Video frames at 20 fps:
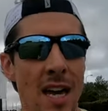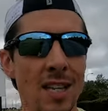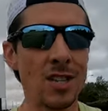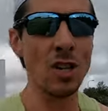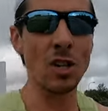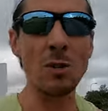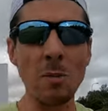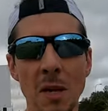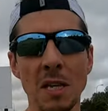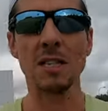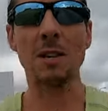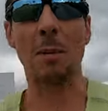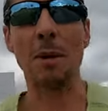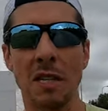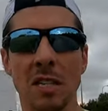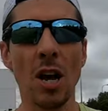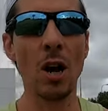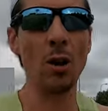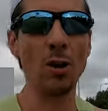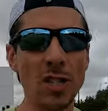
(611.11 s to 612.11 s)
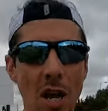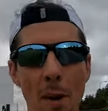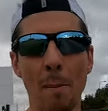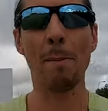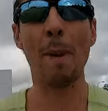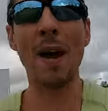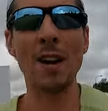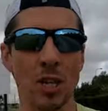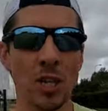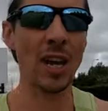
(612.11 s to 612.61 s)
it just means that my toes
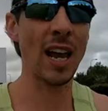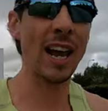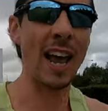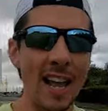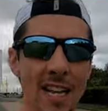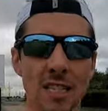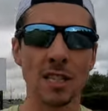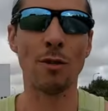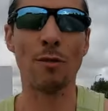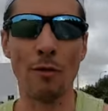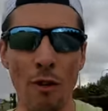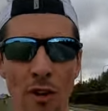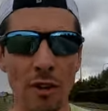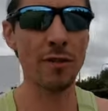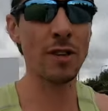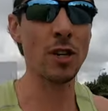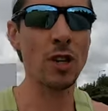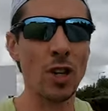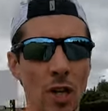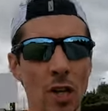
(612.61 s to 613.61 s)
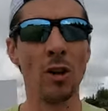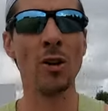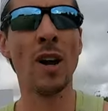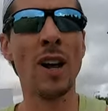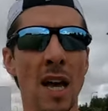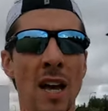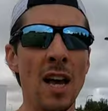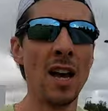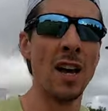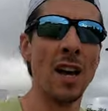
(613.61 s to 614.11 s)
aren't bashing against the front of the
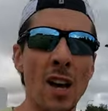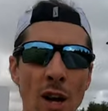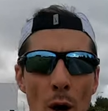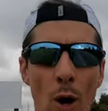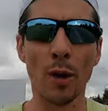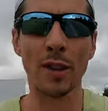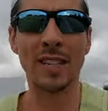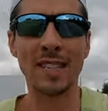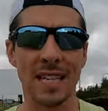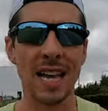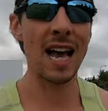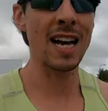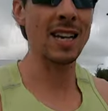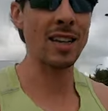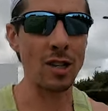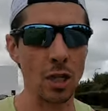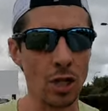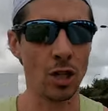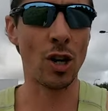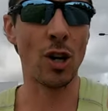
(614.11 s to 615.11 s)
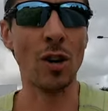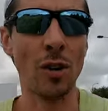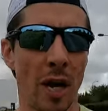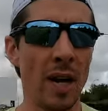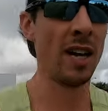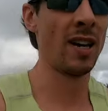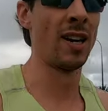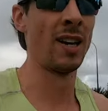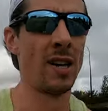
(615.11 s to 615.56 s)
shoe or the side of the shoe.